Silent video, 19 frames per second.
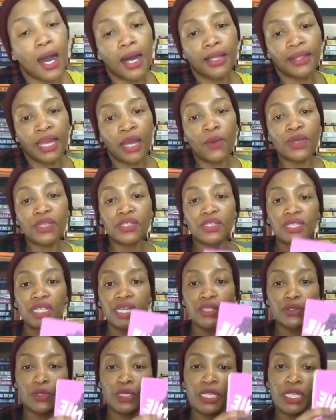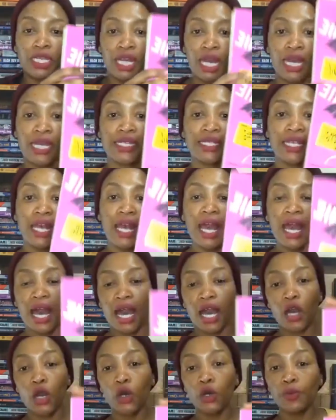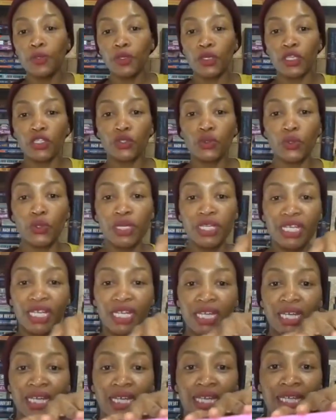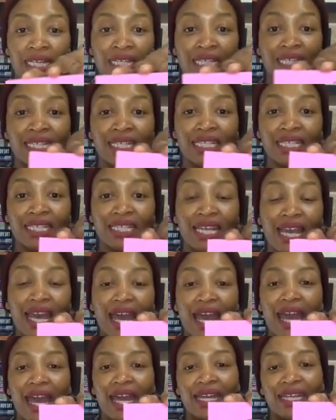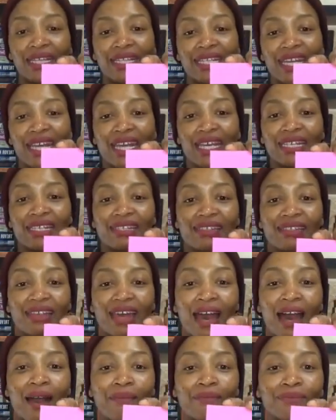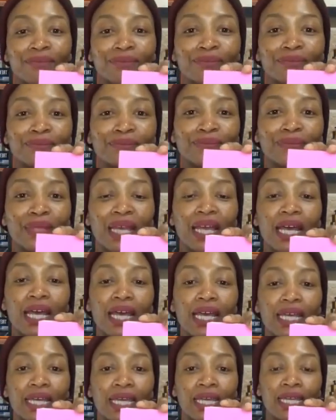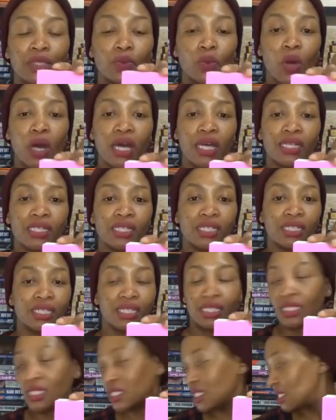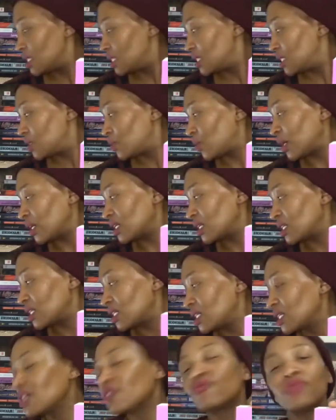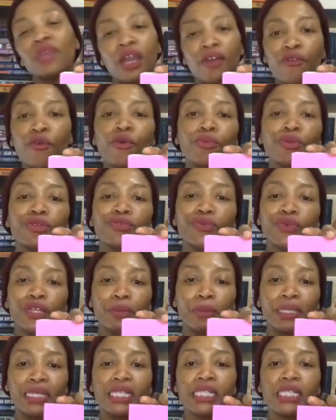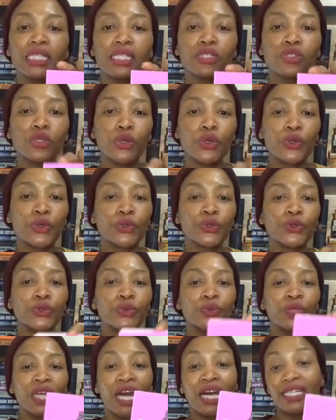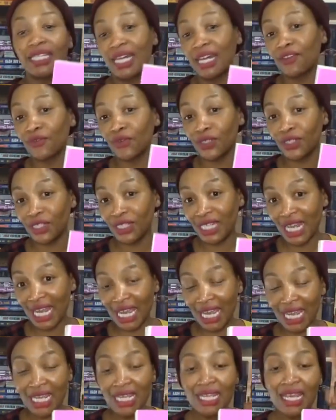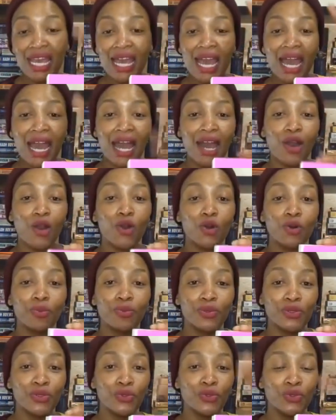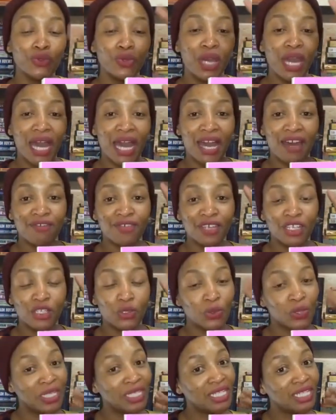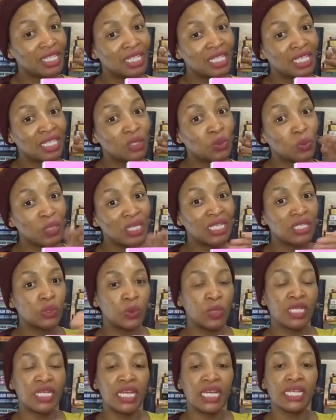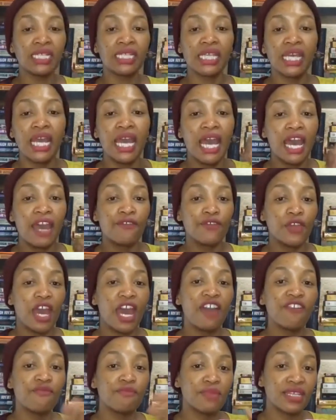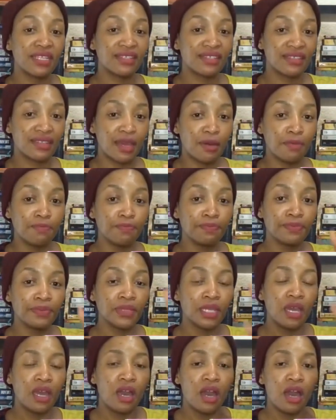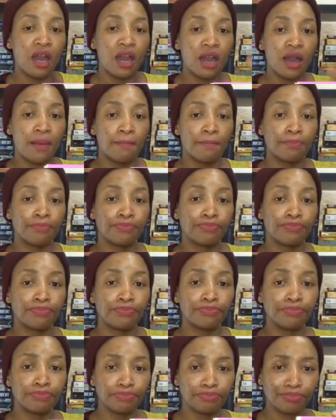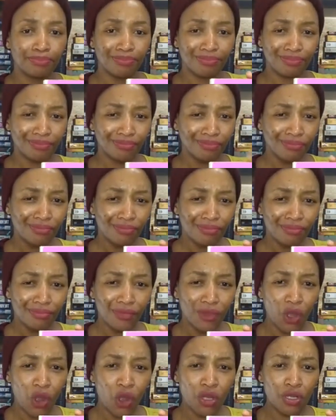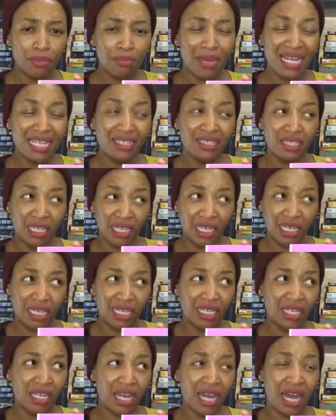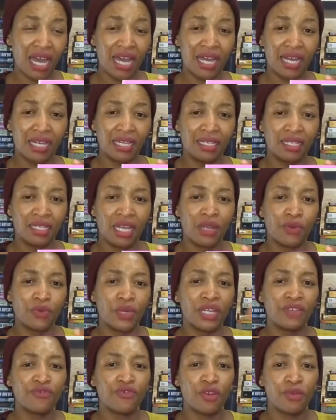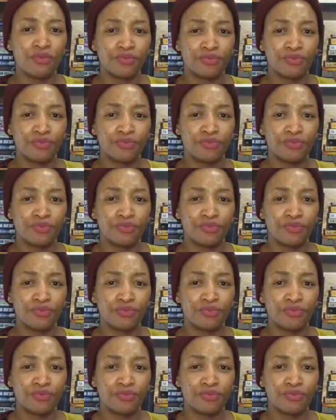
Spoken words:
was today's reading, guys. I hope you enjoyed it. And yes, it was we are almost 40 minutes, so we are done for today. I hope you have enjoyed this week's readings. If you have missed them, on Monday I read from